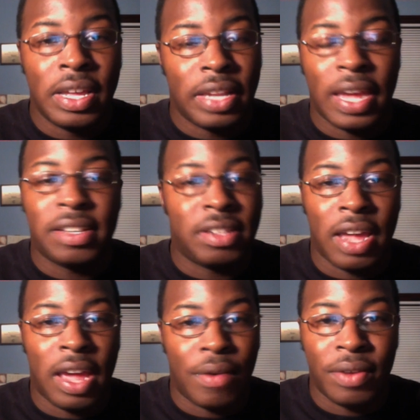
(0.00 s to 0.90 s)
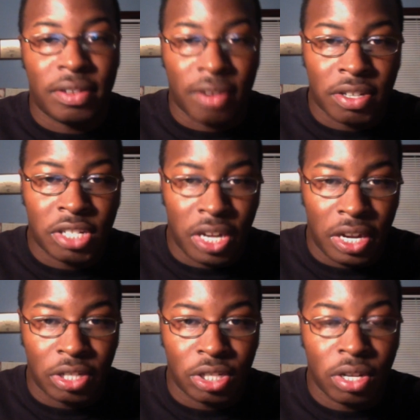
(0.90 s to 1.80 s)
That's not how we start
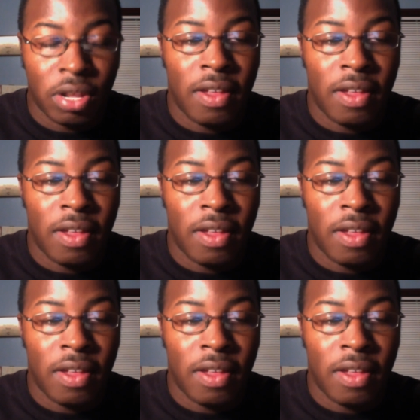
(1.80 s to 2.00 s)
change.